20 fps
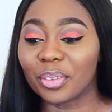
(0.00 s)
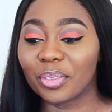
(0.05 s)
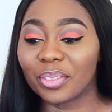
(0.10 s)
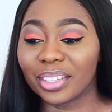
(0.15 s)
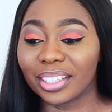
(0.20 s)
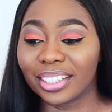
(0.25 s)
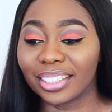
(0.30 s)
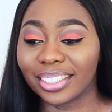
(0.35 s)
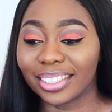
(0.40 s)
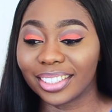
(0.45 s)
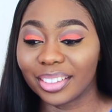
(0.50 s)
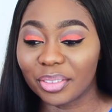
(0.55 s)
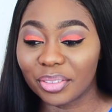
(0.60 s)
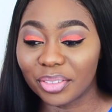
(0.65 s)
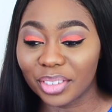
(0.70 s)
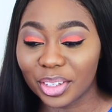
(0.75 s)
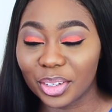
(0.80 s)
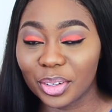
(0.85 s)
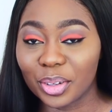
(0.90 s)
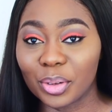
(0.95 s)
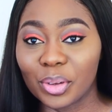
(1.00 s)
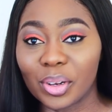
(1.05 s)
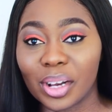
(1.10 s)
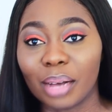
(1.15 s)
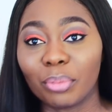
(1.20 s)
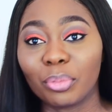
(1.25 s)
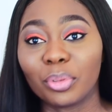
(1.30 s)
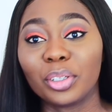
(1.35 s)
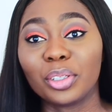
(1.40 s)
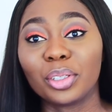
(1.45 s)
of the video,
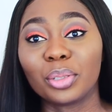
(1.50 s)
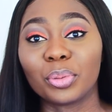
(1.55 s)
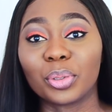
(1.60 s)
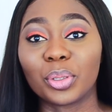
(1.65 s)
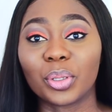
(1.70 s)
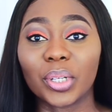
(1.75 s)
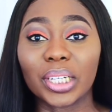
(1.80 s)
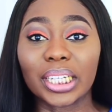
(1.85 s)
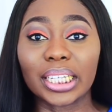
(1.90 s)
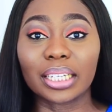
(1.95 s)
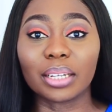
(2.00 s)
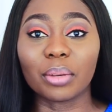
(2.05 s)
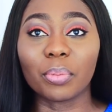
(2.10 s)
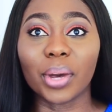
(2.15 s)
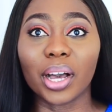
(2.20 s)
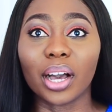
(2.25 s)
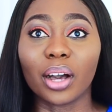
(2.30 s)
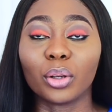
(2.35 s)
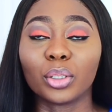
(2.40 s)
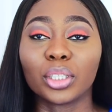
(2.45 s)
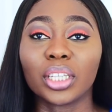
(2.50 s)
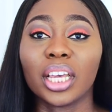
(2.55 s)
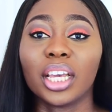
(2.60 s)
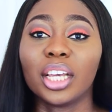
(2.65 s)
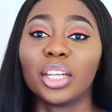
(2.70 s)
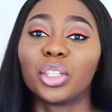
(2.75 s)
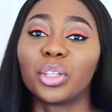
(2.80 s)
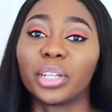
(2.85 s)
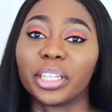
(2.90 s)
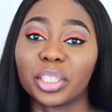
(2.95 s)
I'm going to be talking about
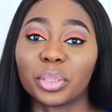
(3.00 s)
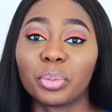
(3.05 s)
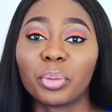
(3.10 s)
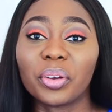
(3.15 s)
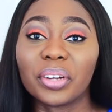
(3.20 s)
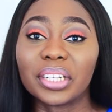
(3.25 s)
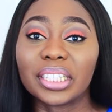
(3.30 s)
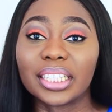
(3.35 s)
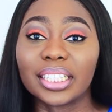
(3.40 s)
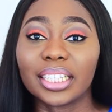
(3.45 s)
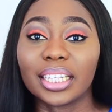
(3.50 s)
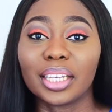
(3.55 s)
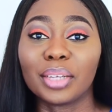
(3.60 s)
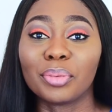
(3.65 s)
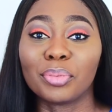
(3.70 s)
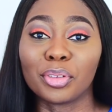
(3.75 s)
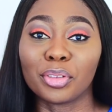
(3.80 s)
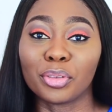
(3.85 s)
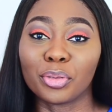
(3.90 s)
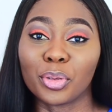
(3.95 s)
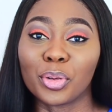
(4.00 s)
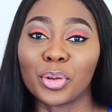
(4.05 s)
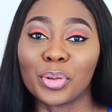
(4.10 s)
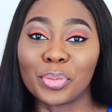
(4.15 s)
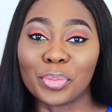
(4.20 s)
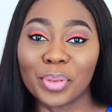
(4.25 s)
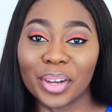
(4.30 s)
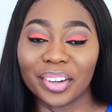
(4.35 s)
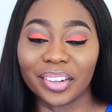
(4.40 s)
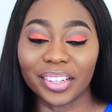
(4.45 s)
transparency
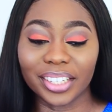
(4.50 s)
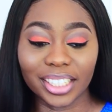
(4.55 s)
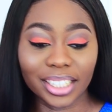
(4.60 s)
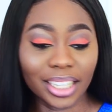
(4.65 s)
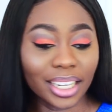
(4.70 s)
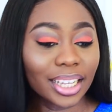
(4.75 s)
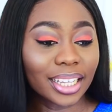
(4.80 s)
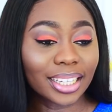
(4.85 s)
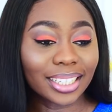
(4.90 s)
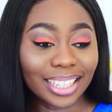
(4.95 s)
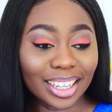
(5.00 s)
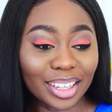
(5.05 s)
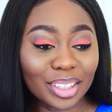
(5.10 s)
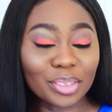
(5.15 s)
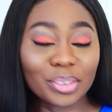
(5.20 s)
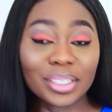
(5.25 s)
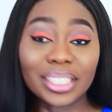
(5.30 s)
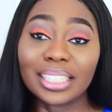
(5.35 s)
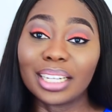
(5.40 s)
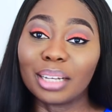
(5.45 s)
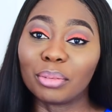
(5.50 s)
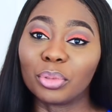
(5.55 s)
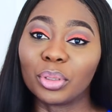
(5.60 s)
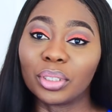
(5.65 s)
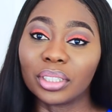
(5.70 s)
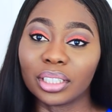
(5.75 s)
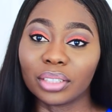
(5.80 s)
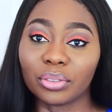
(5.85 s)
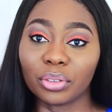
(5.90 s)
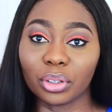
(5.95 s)
before marriage. Now, the reason I'm
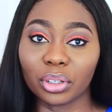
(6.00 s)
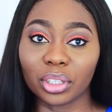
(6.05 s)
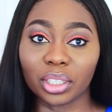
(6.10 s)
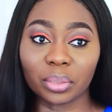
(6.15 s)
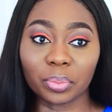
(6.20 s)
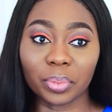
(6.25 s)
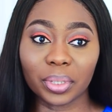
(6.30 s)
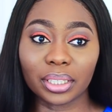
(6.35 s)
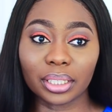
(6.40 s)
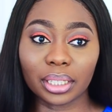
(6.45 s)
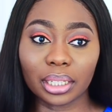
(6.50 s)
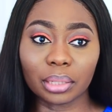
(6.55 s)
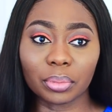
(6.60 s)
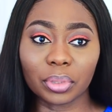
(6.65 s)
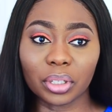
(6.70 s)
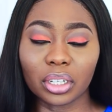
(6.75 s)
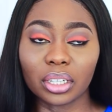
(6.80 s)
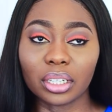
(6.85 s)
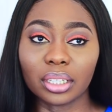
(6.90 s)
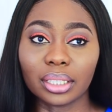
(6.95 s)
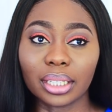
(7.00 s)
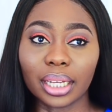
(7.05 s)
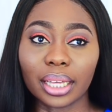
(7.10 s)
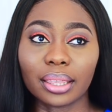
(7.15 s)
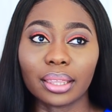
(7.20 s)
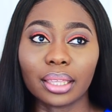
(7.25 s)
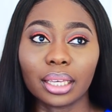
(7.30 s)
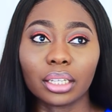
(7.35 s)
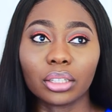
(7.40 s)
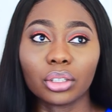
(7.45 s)
doing this video is basically because I
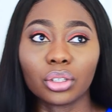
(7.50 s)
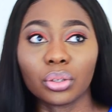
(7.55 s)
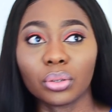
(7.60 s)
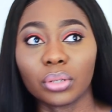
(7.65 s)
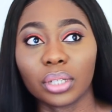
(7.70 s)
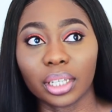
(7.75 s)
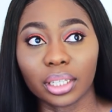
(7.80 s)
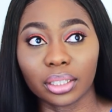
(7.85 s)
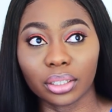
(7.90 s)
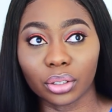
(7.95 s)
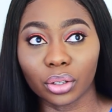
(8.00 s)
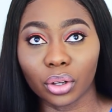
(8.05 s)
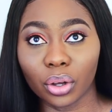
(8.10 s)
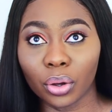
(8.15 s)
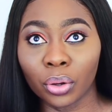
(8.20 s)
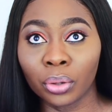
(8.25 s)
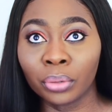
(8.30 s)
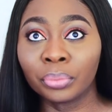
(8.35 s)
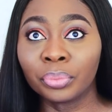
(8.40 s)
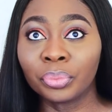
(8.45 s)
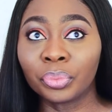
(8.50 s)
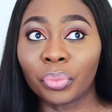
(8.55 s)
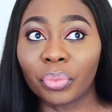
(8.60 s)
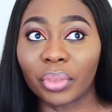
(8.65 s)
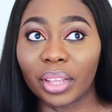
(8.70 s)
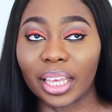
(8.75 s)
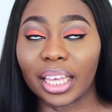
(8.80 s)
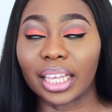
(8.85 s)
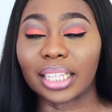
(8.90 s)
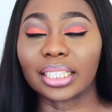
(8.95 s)
think 2 days ago,
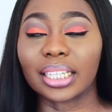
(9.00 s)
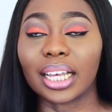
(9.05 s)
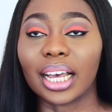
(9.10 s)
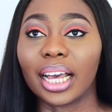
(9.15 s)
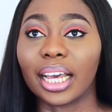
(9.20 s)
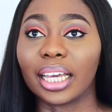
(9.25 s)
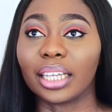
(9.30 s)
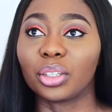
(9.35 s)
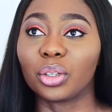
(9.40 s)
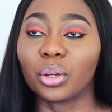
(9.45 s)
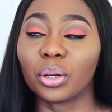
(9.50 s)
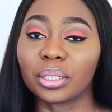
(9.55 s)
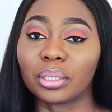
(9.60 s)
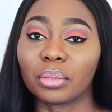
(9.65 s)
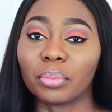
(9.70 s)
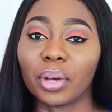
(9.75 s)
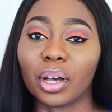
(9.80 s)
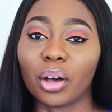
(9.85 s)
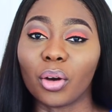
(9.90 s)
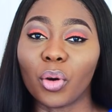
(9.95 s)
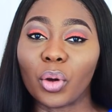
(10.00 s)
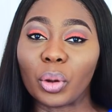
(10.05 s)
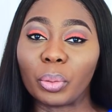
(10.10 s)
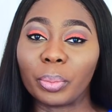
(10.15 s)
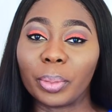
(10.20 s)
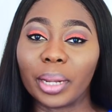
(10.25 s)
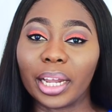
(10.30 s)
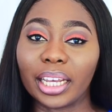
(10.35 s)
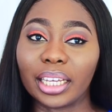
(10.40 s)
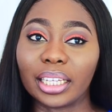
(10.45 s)
yes, I talked about
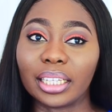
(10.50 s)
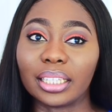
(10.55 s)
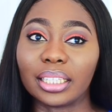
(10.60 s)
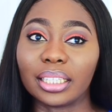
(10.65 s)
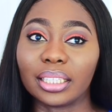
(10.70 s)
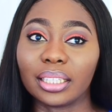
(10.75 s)
on my